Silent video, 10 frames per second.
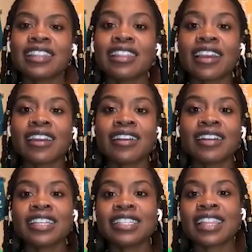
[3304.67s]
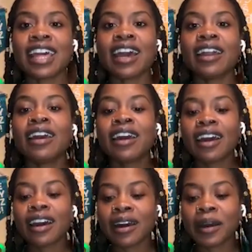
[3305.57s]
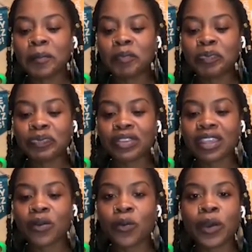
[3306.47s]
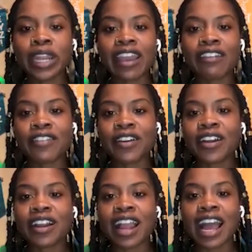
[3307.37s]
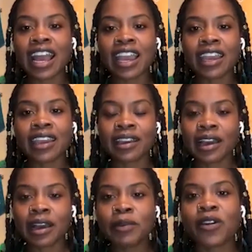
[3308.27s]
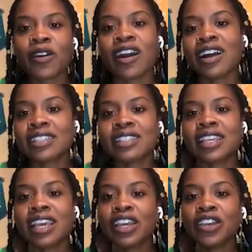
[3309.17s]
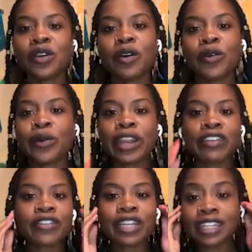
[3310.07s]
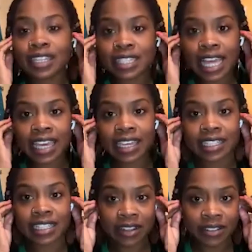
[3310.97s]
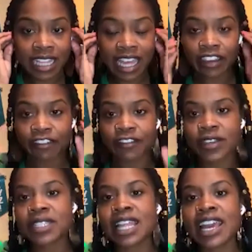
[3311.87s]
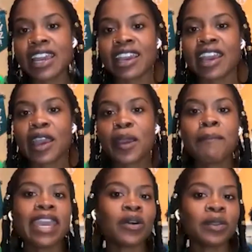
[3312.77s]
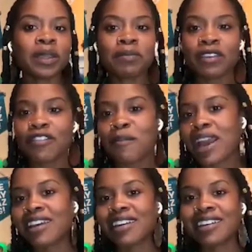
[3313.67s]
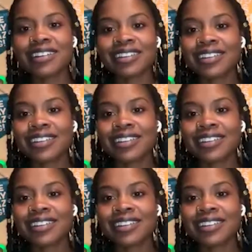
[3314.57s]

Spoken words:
in there is that whatever I come across, whatever it looks like, sounds like, feels like, may it only be for my good.